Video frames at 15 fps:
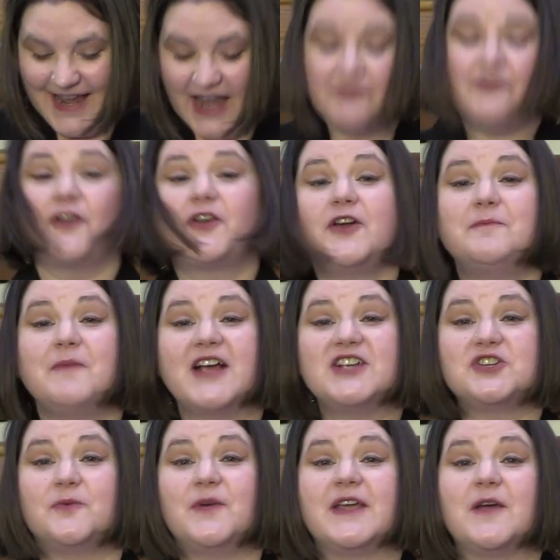And for good
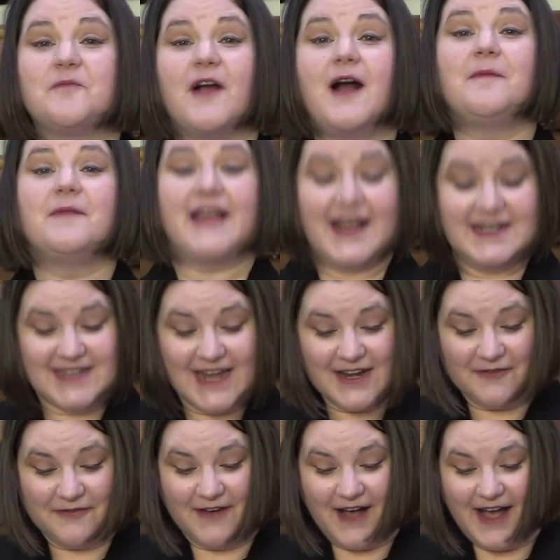measure, we could probably
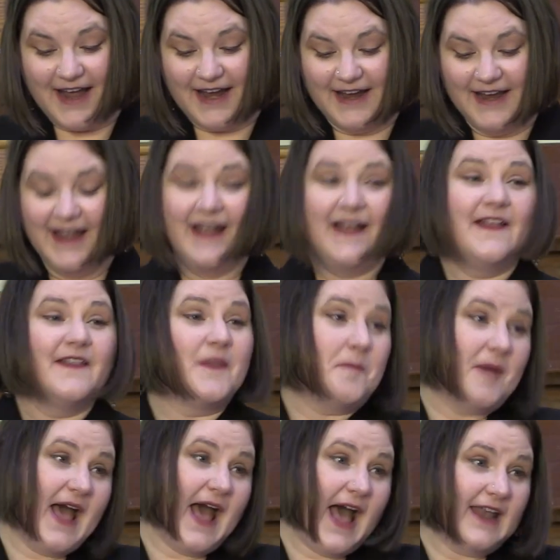identify the
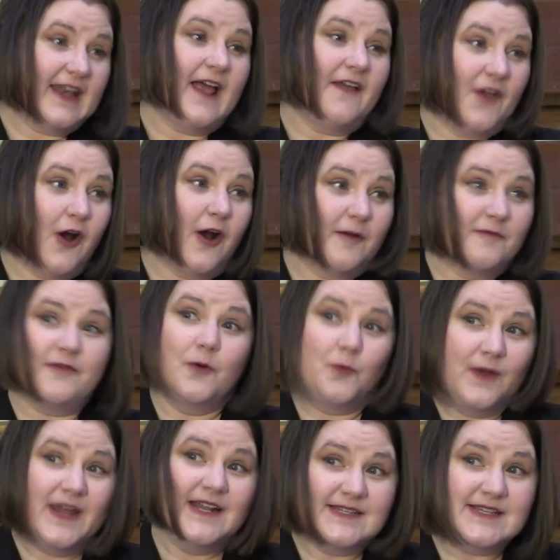bad and the harmful
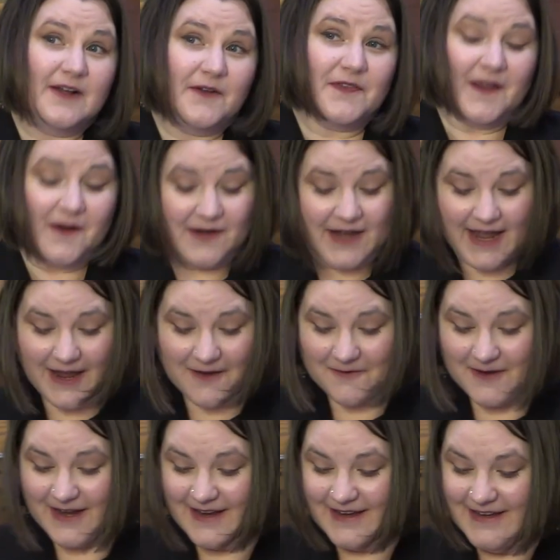weeds out there, can't
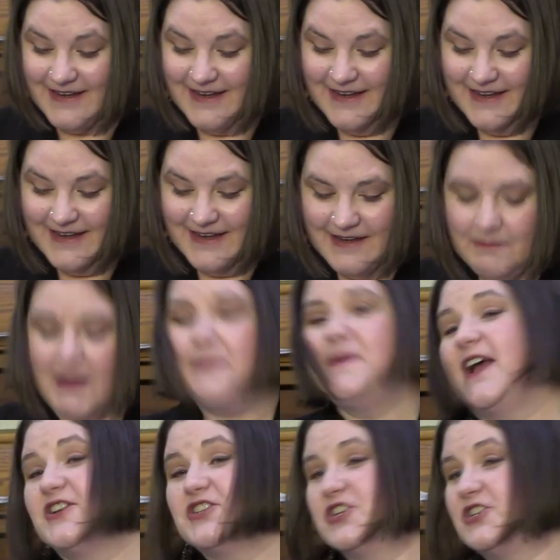we?
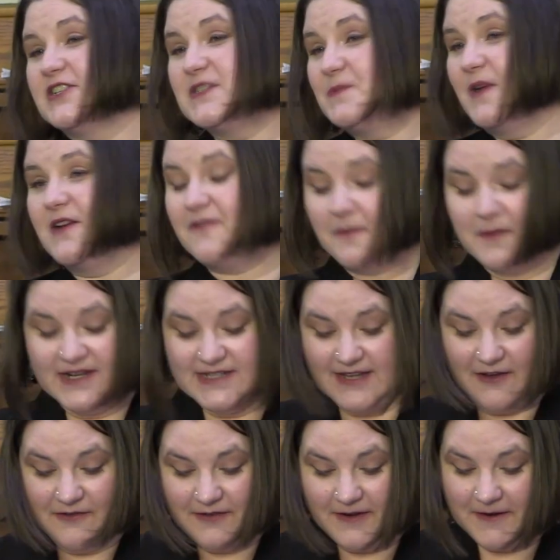Maybe I should just speak for
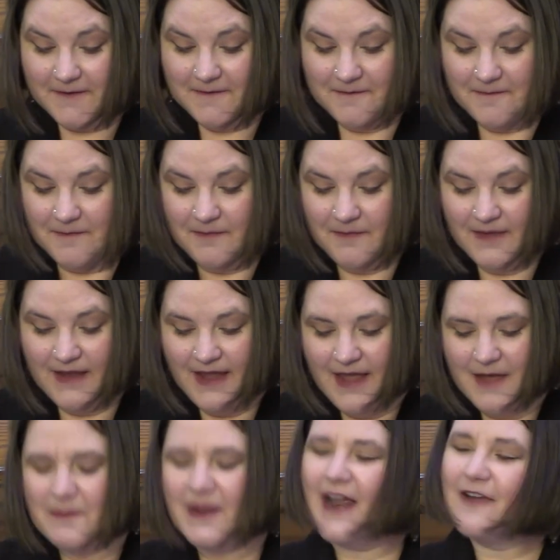myself here.
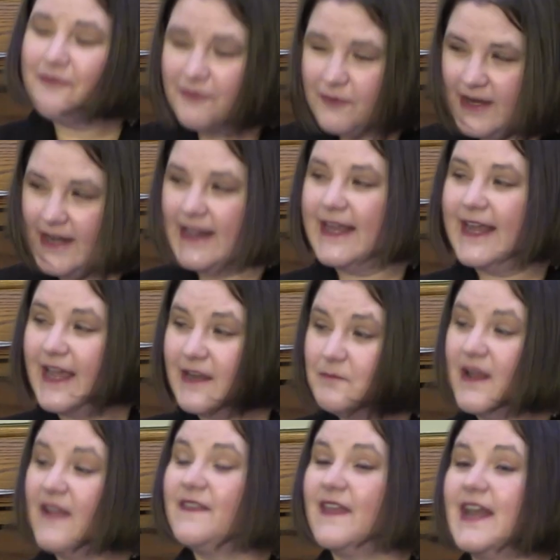But I freely
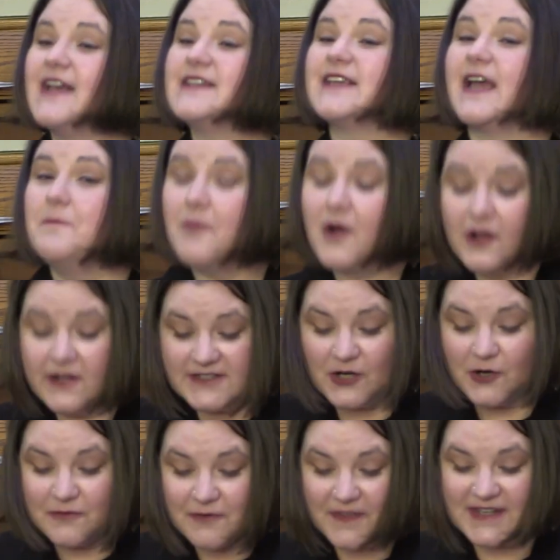admit that as I mulled
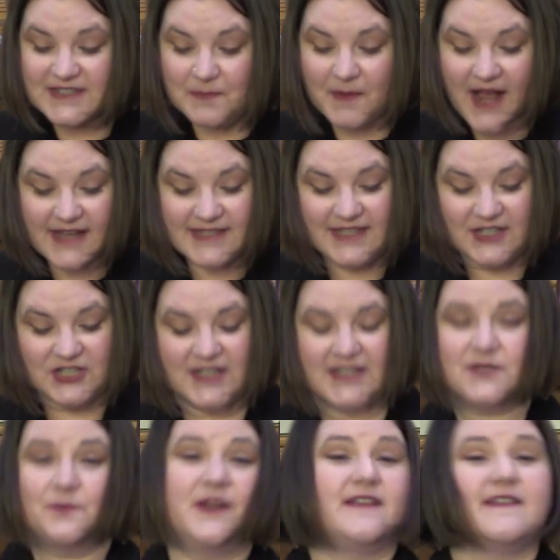over this passage
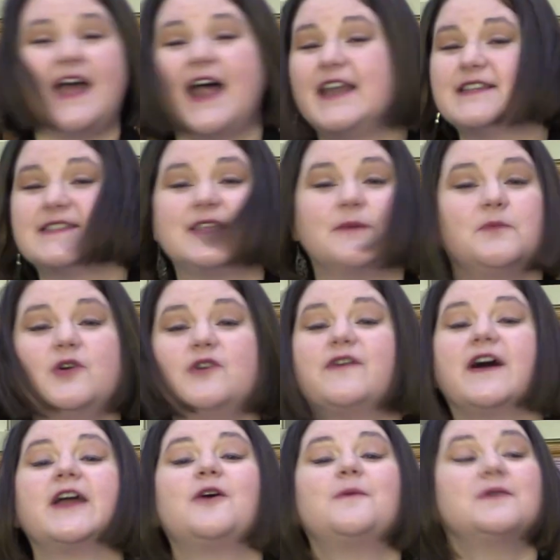this week, that is the move
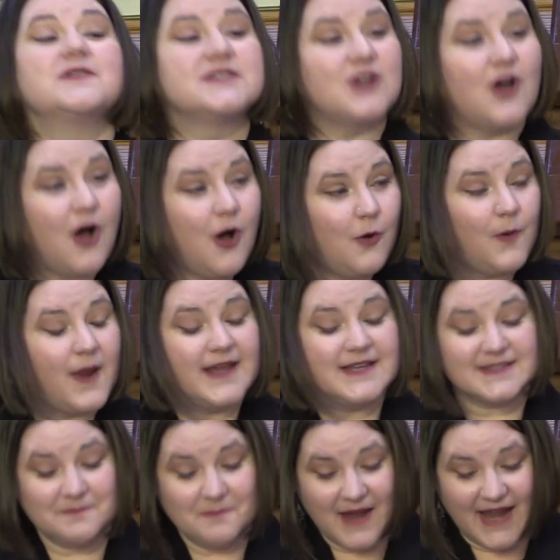I almost
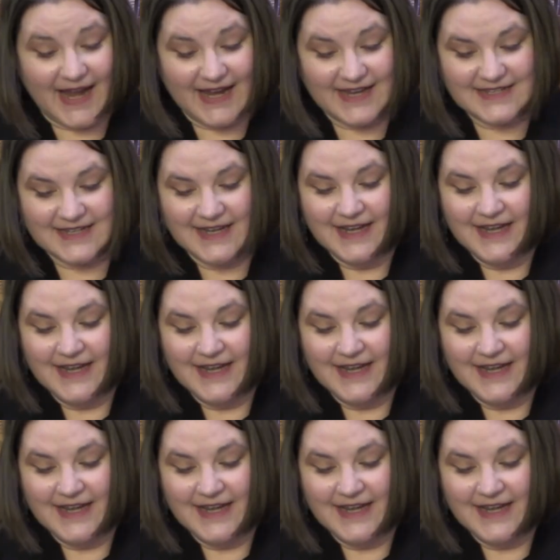always made.